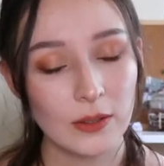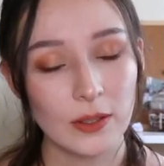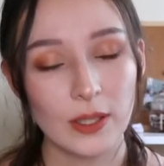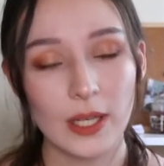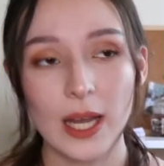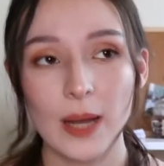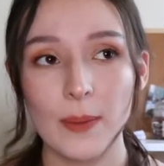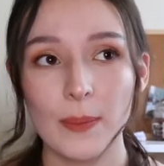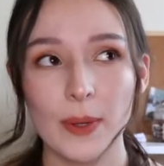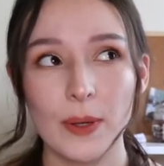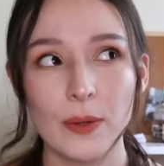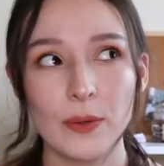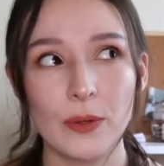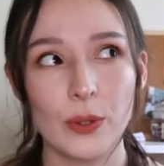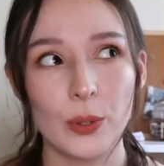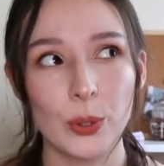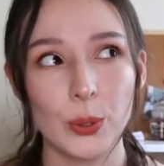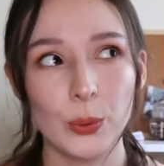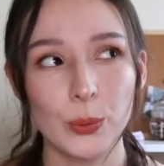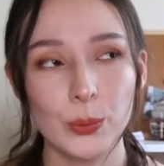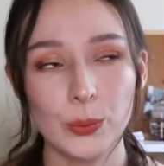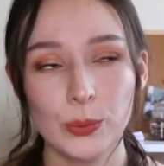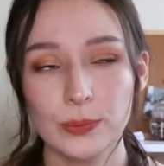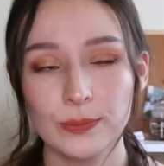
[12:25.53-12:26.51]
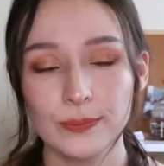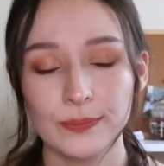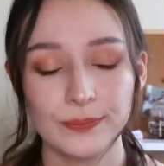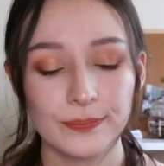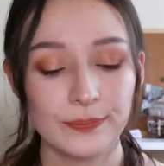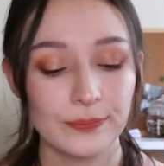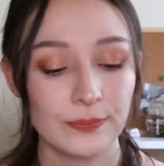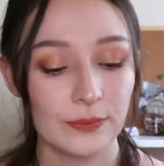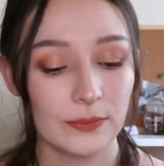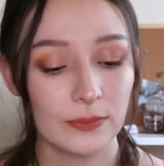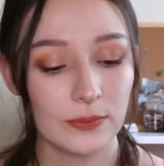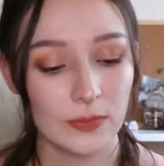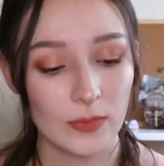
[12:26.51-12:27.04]
Kaparonu,
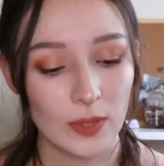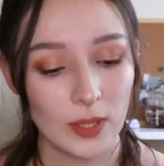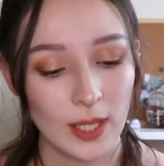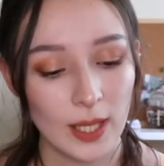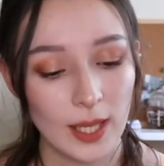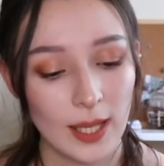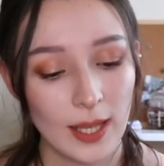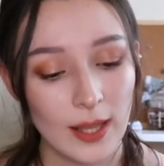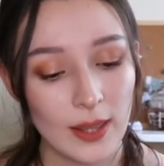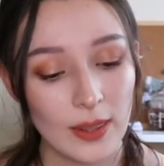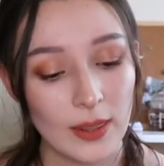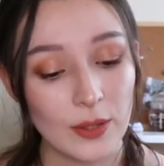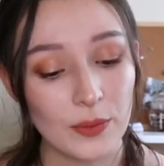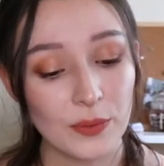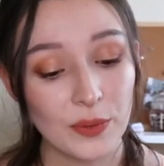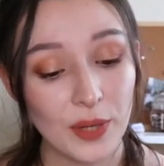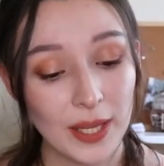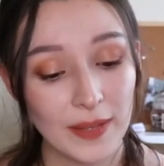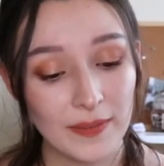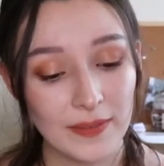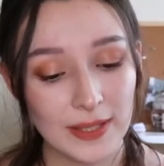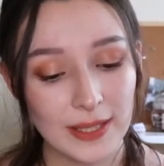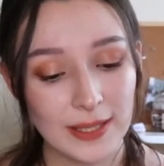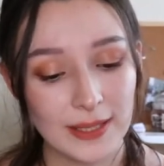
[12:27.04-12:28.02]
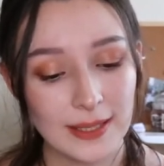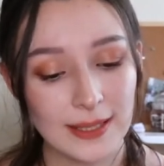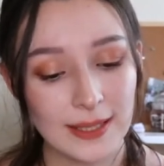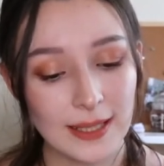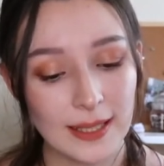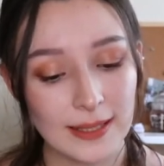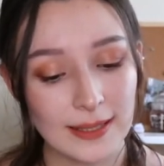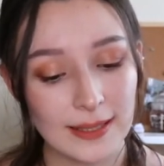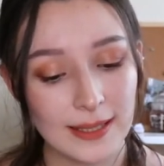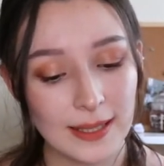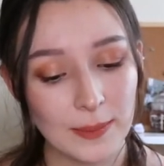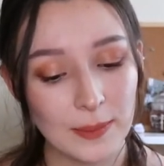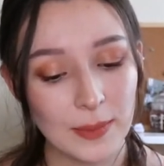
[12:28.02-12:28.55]
the Ravens,
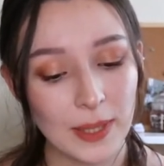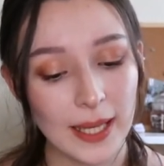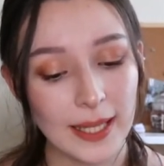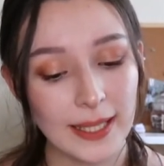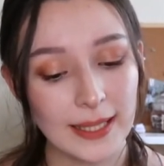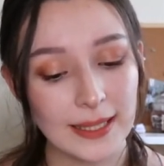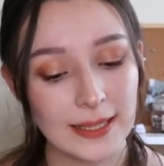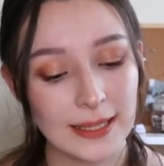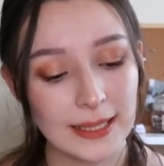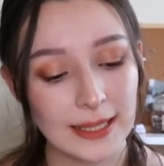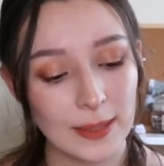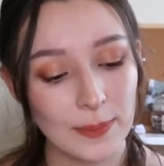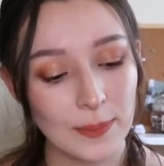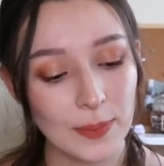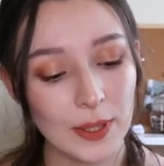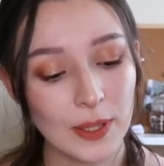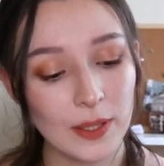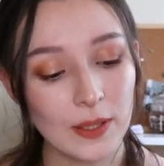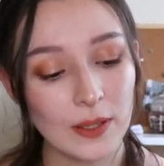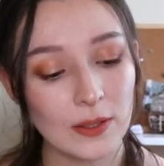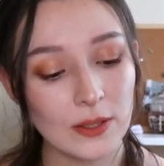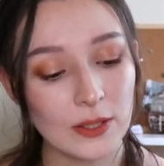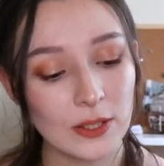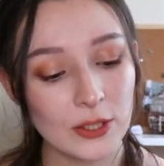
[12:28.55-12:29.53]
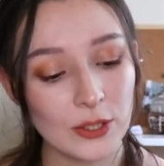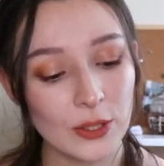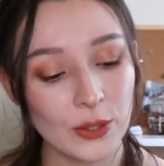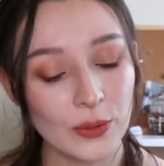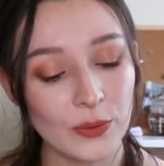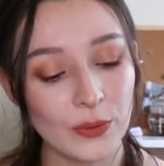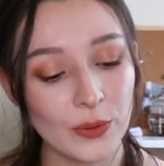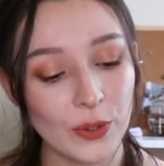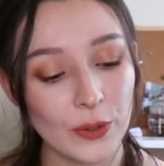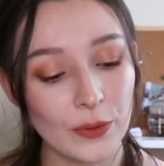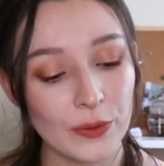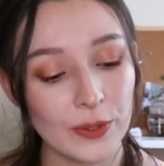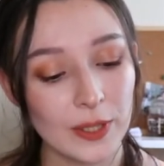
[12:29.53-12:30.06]
seem like typical
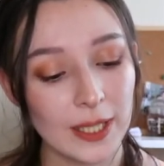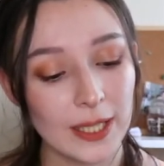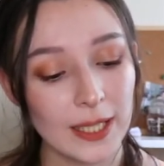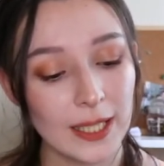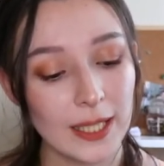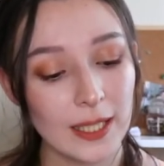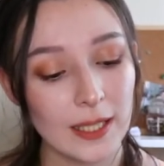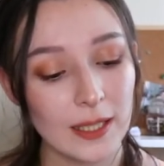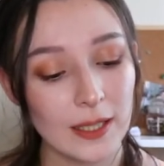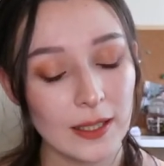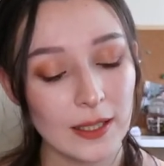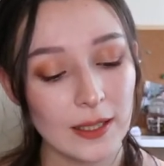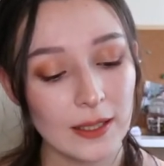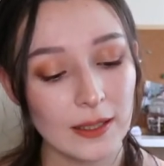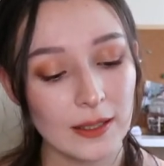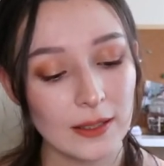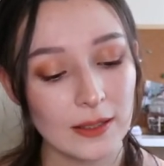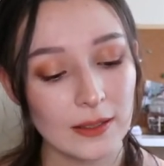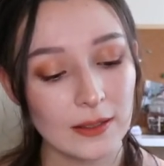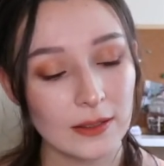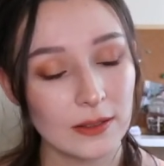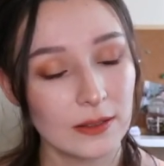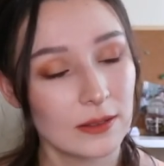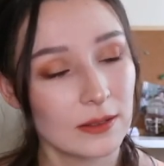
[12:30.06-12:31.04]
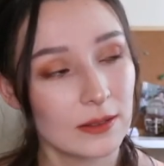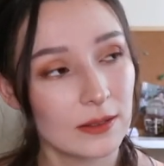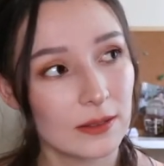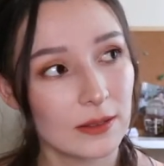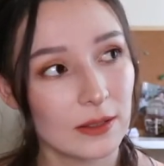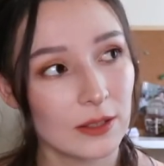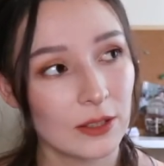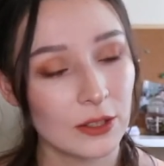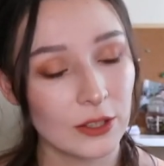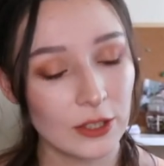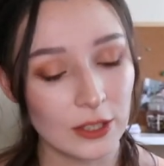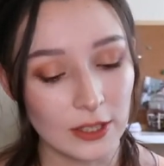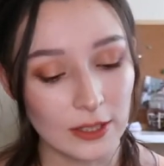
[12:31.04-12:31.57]
sorority
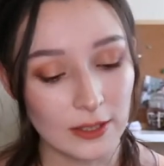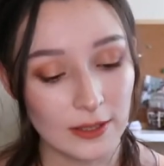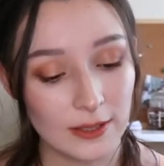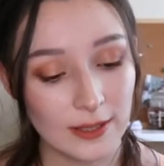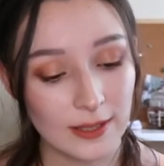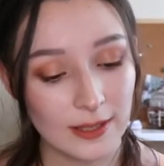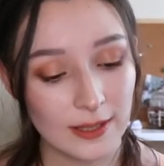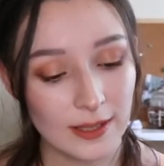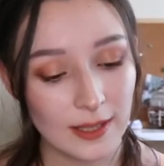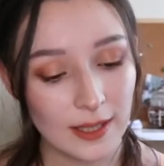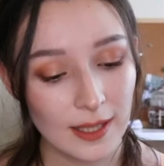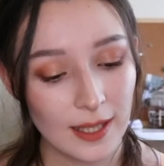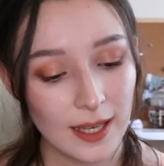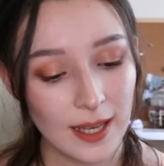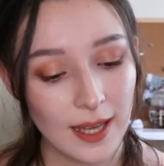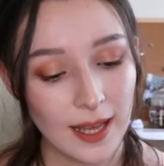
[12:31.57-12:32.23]
girls.